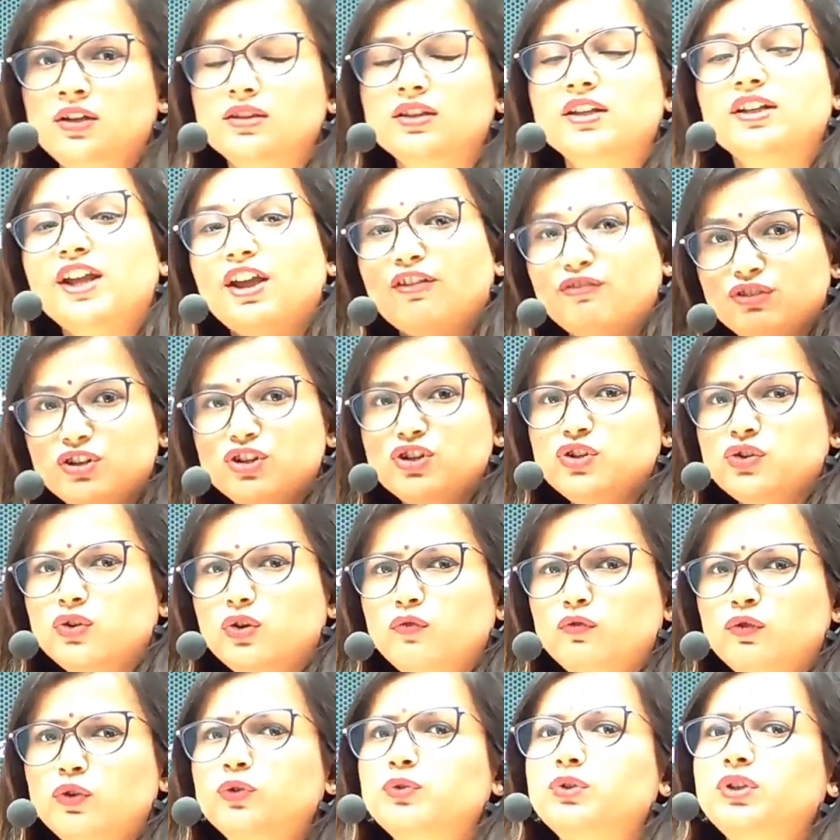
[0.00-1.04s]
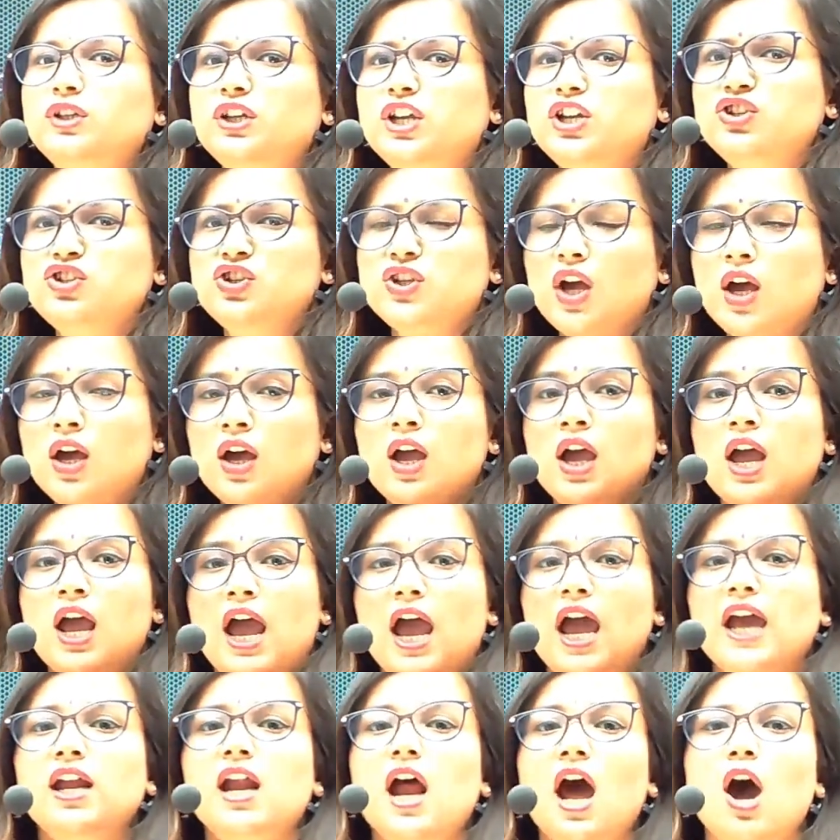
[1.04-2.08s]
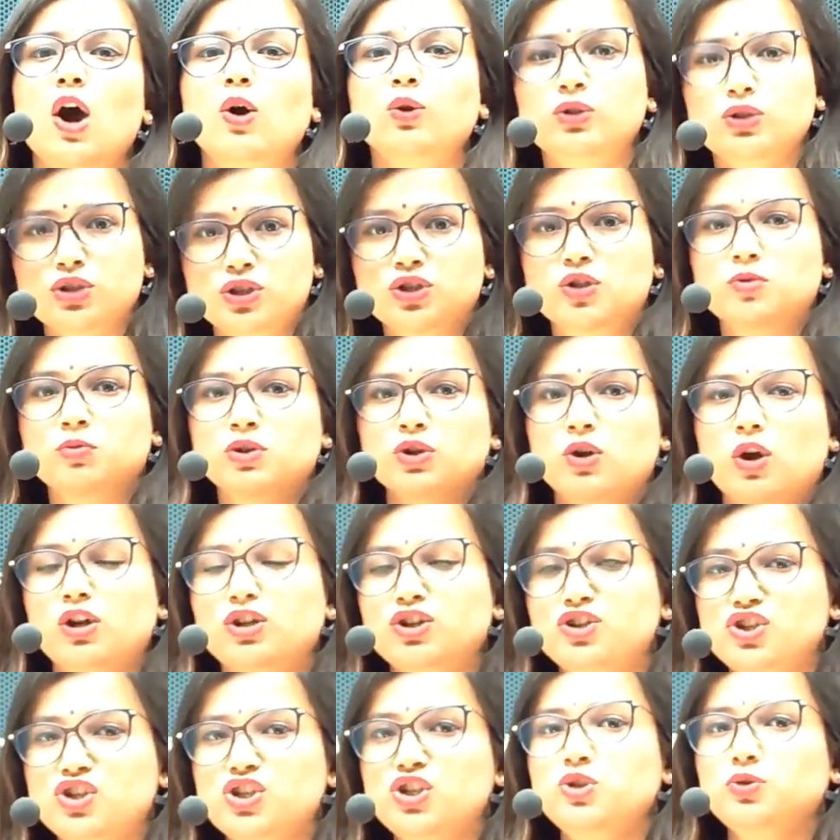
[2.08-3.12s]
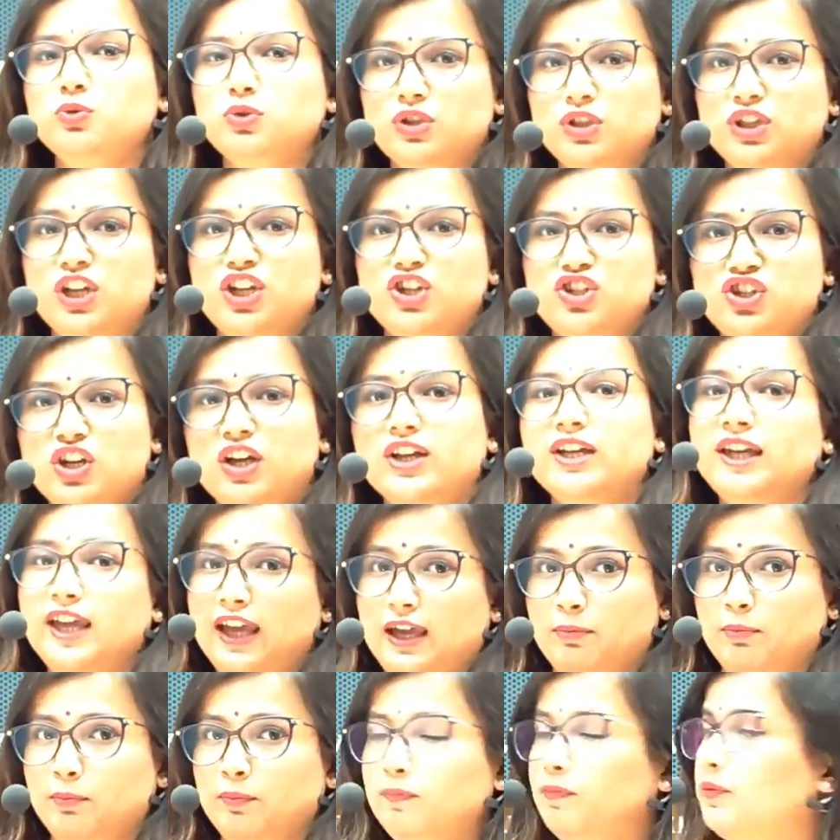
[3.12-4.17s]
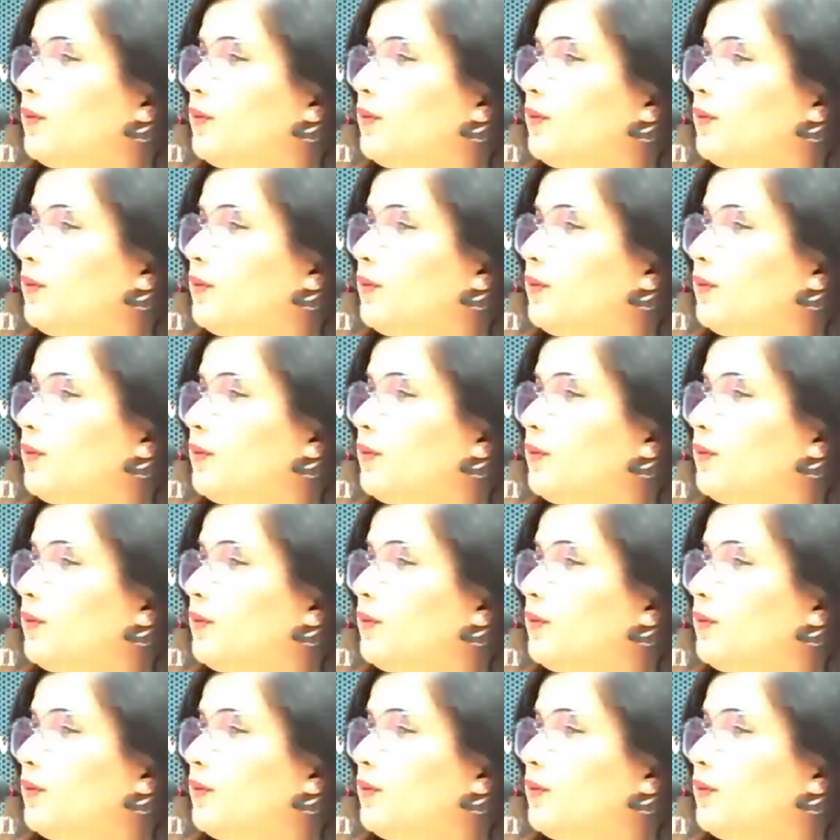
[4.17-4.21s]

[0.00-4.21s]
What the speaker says: the definition of euthanasia, and how the terminology euthanasia came.